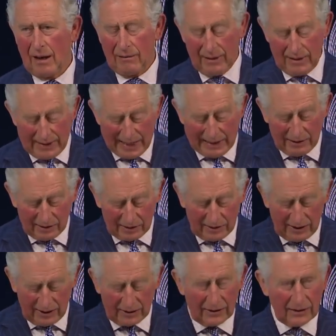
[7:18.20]
our
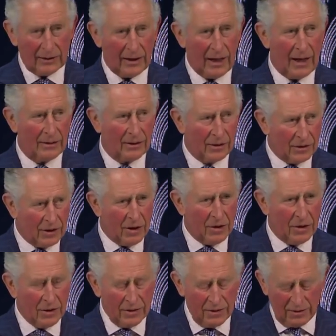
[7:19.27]
analysis, our
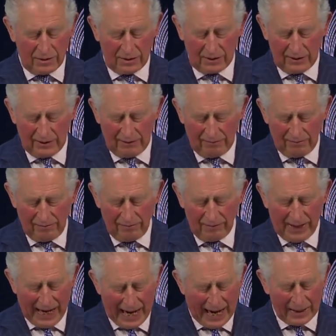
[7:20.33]
decisions,
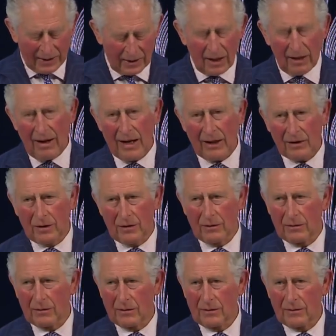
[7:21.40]
and our
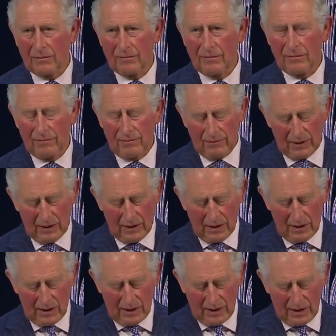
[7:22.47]
actions.
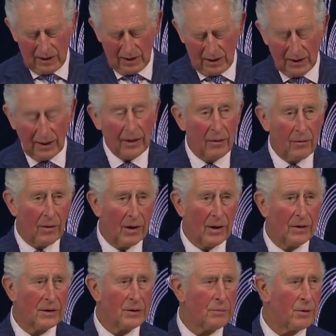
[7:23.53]
In other
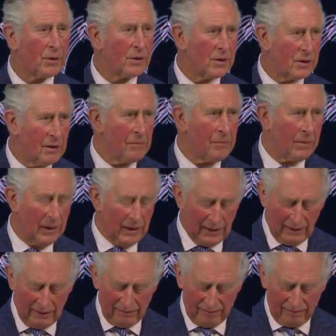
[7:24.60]
words, put
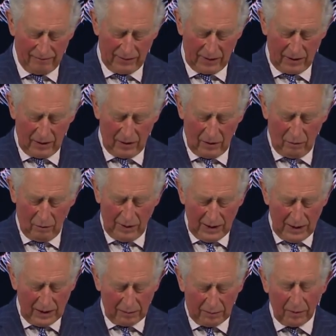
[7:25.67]
simply,
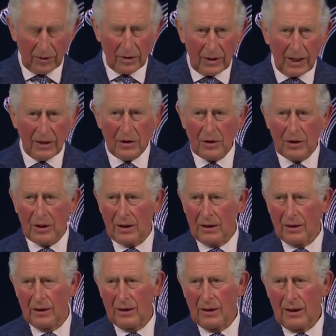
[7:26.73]
we need to put
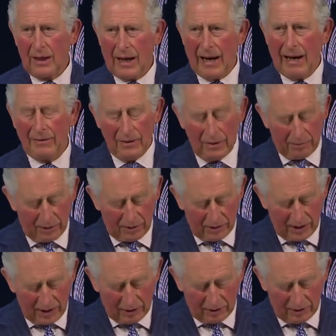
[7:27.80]
nature and the
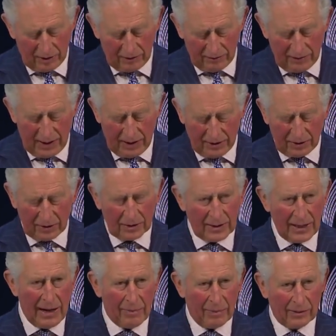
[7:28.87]
protection of
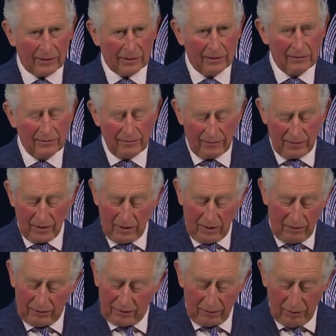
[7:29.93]
nature's capital,
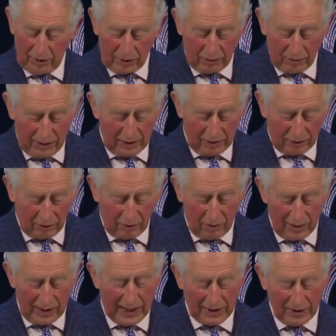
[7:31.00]
from which we
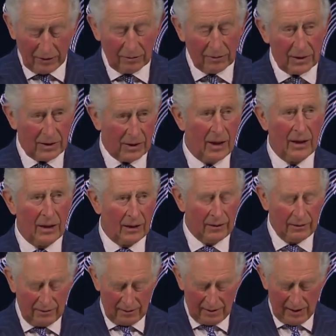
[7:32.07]
draw an annual
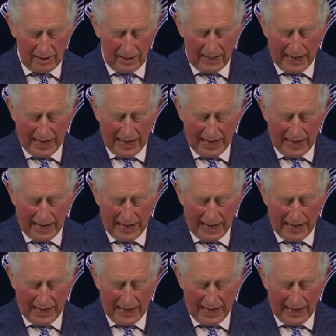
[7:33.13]
return,